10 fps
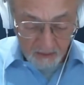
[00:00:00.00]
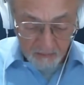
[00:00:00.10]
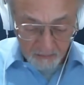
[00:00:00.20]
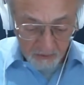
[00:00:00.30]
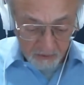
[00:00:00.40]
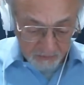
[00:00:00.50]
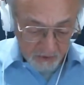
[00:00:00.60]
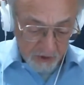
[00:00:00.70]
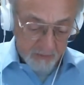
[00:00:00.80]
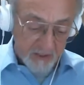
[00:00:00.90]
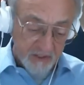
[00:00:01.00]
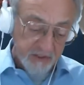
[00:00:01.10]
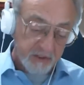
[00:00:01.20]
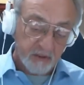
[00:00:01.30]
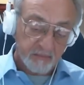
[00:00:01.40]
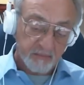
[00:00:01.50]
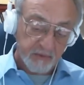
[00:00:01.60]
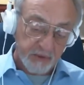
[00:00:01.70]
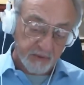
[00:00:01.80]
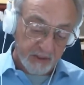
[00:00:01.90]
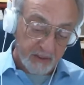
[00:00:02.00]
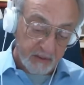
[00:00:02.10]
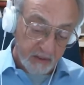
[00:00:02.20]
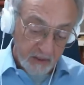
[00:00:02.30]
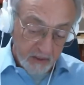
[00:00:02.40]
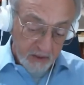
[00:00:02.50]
uh, put a little bit of space there so that